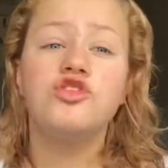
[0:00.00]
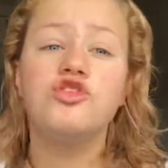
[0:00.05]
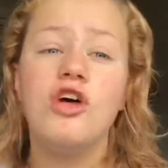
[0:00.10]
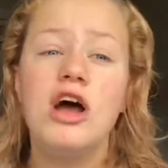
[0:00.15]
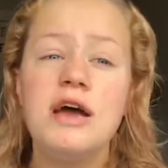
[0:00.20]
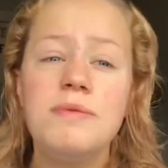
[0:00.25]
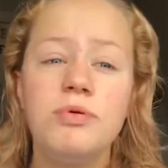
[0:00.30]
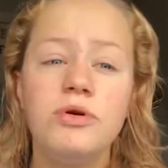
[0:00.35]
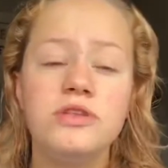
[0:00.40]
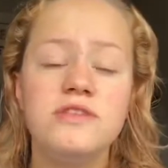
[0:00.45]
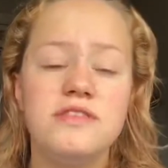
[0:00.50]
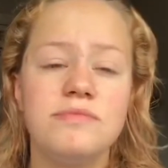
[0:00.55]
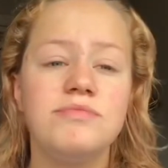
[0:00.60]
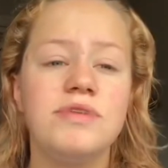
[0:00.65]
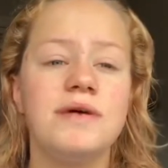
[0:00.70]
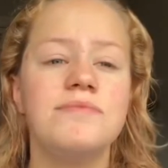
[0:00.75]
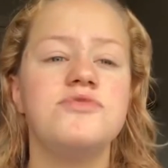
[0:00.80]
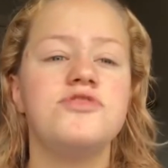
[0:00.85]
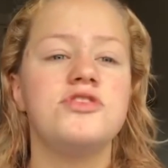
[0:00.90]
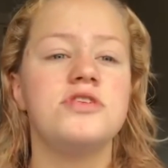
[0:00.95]
a tripod
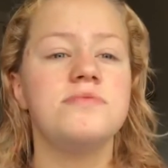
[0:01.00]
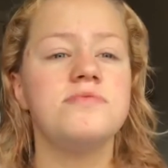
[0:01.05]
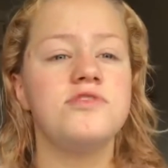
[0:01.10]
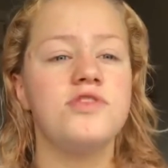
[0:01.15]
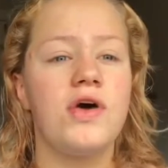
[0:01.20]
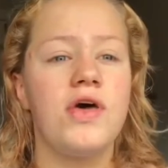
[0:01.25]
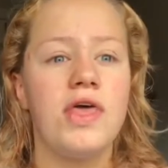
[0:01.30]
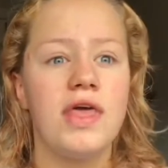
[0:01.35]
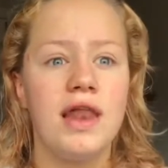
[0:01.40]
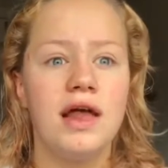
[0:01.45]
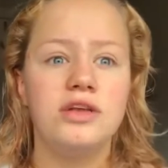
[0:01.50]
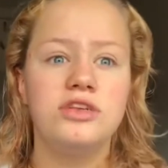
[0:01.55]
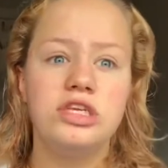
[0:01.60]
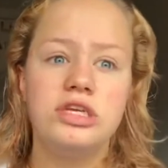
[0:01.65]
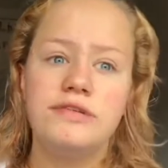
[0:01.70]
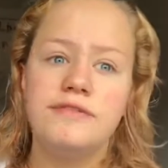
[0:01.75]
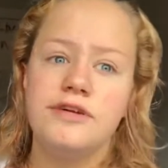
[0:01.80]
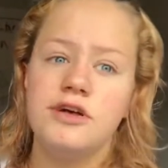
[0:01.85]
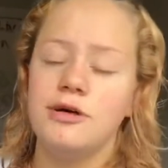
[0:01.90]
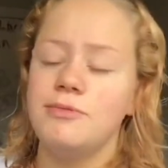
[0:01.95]
sometime soon so I can
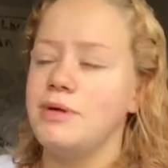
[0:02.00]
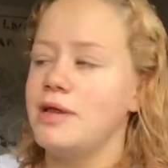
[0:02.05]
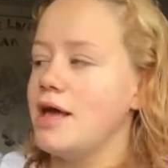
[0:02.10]
actually film